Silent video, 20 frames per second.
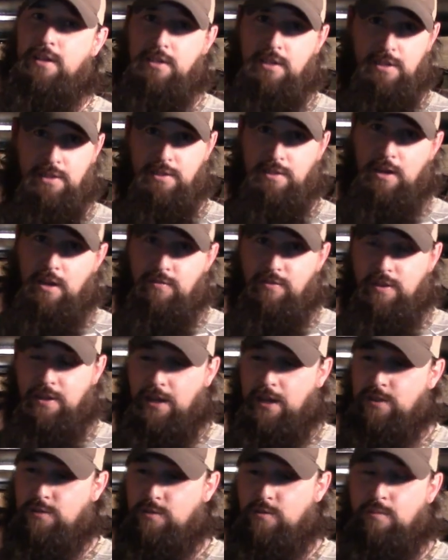Click the
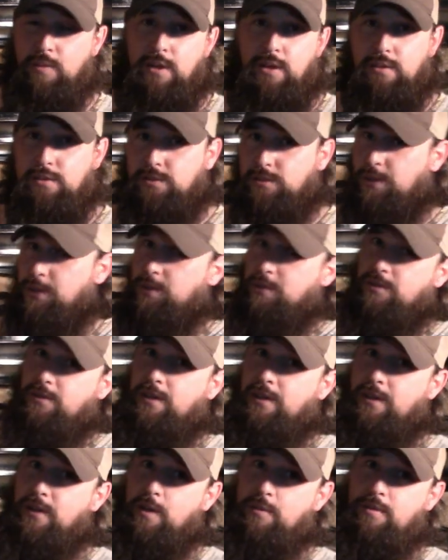notification bell so you
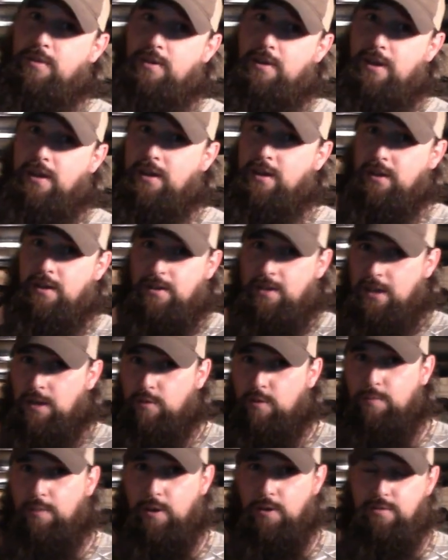stay up to date anytime
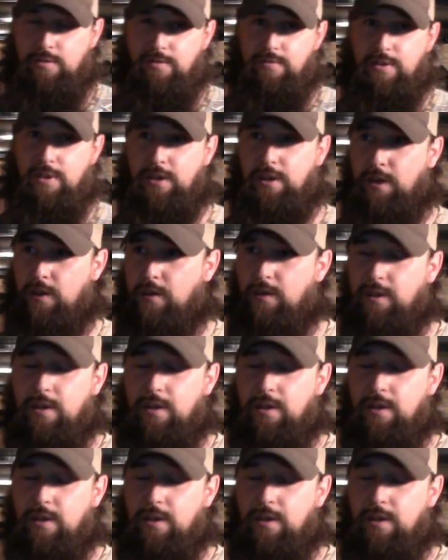we post a video.